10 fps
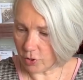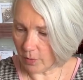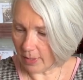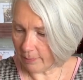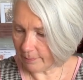So
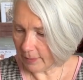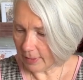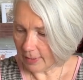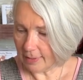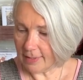I
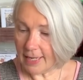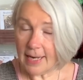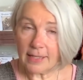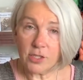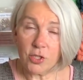then
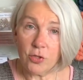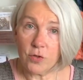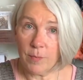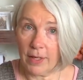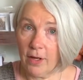had to
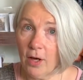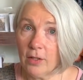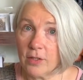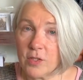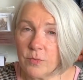choose my
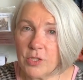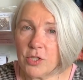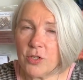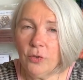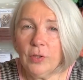colors, which
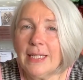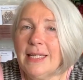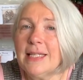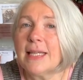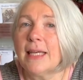is not
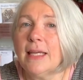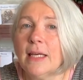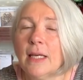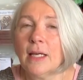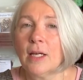easy
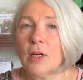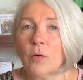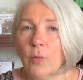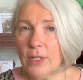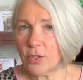
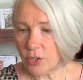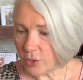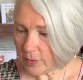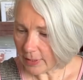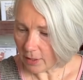when you're
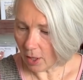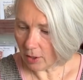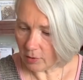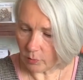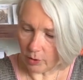doing
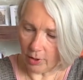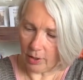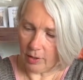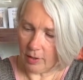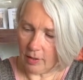color
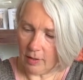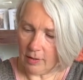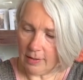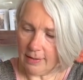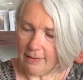work
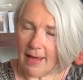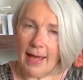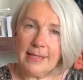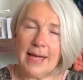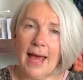
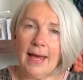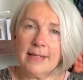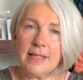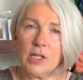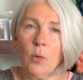that
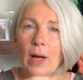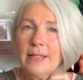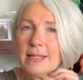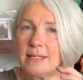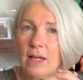has
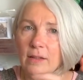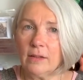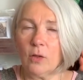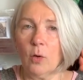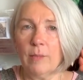quite
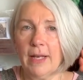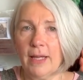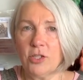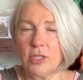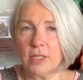subtle
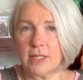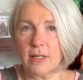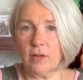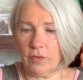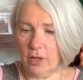combinations
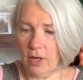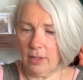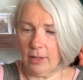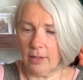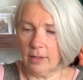of
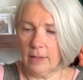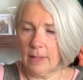color.